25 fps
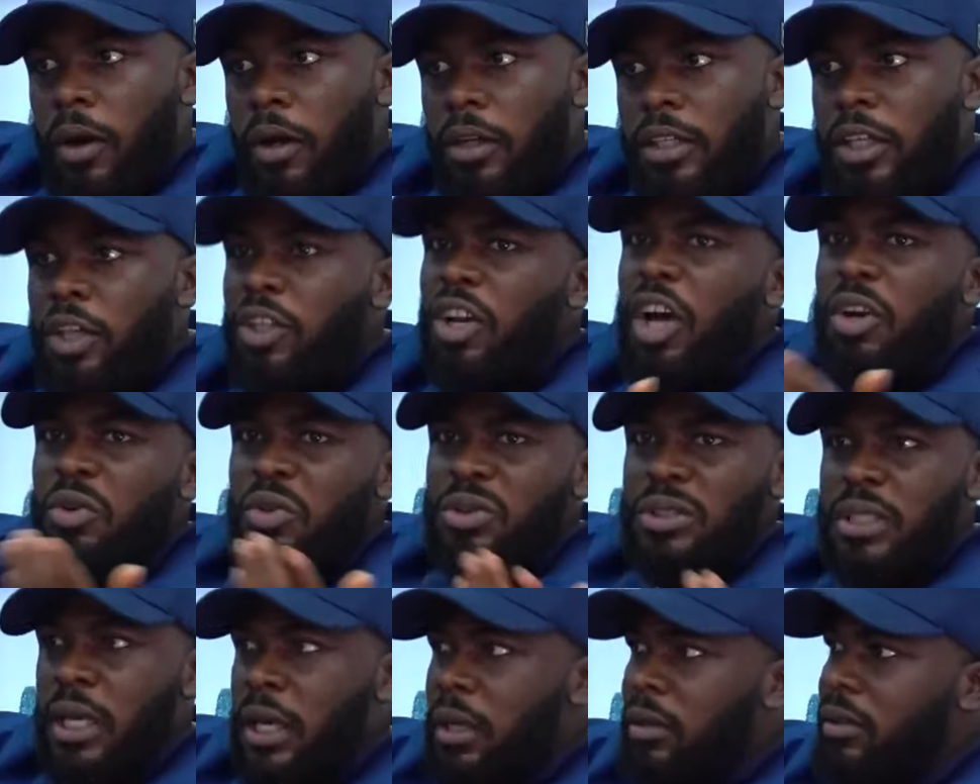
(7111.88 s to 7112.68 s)
they don't look
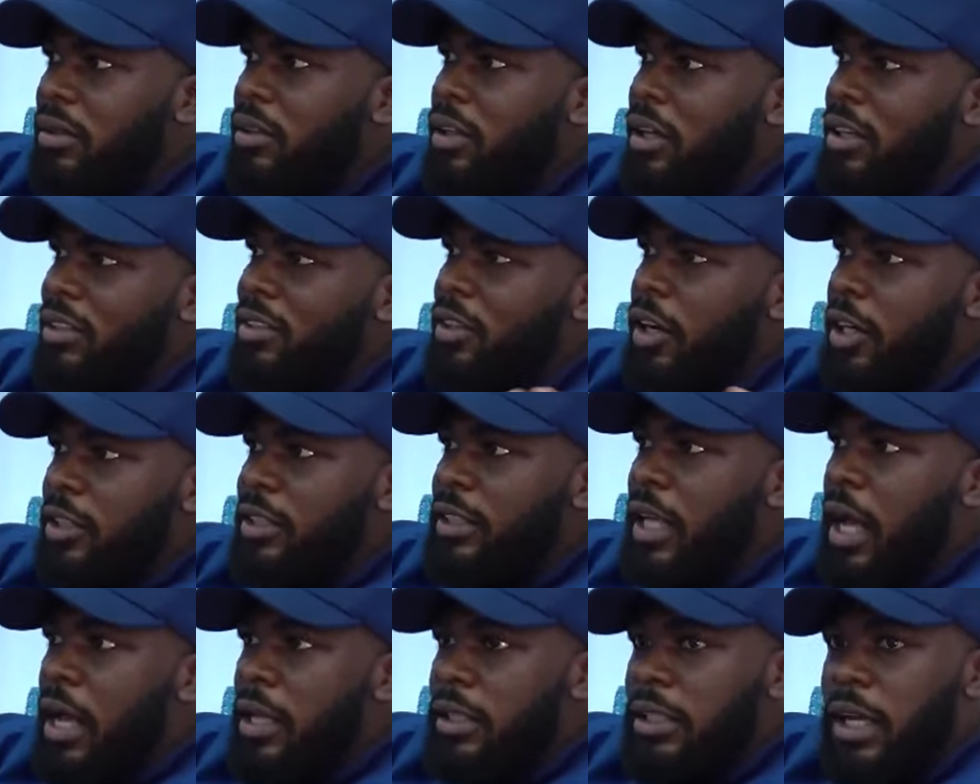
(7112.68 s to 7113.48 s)
say you
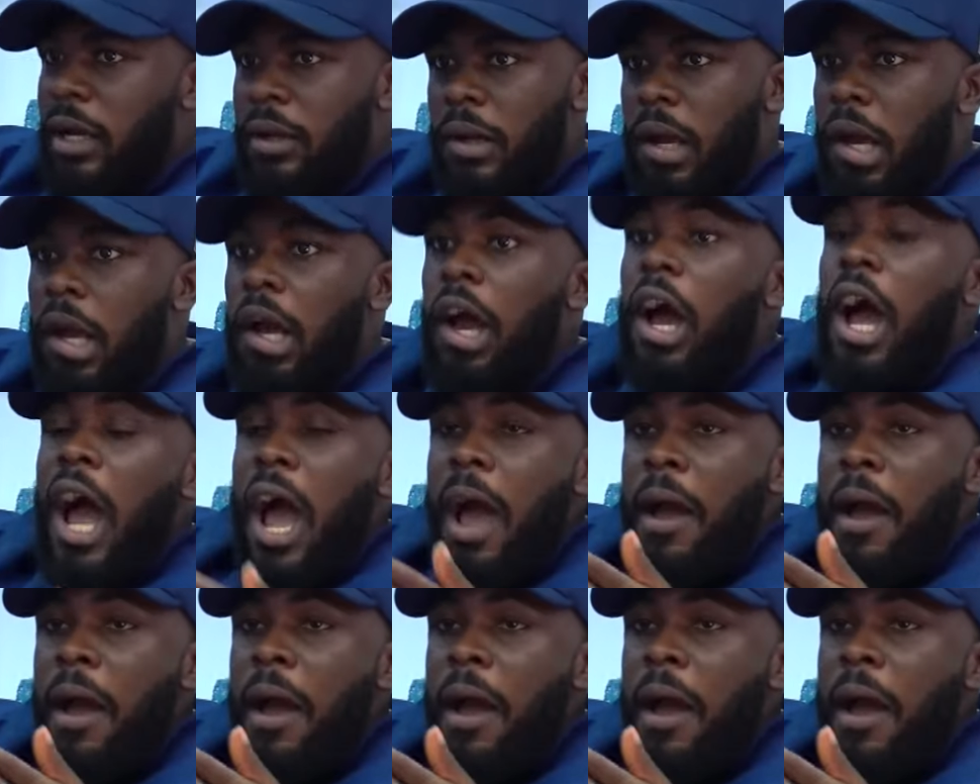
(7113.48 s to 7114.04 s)
understand. I,